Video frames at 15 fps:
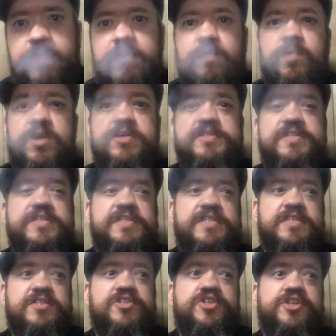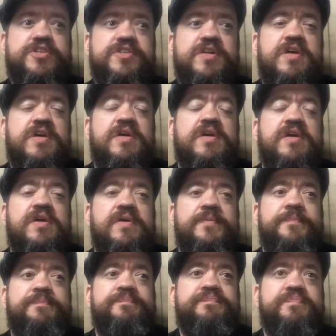Whereas this is just
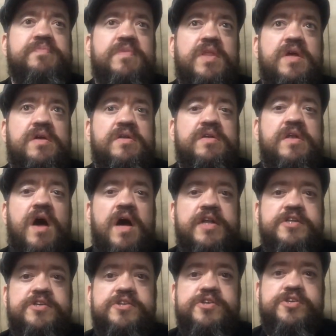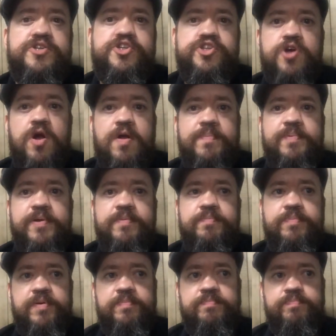not sharp,
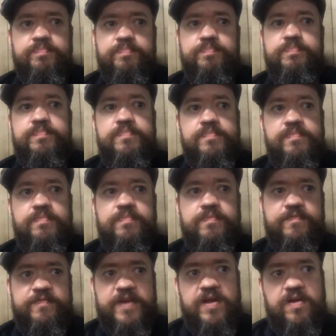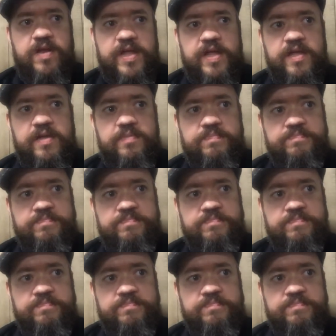but very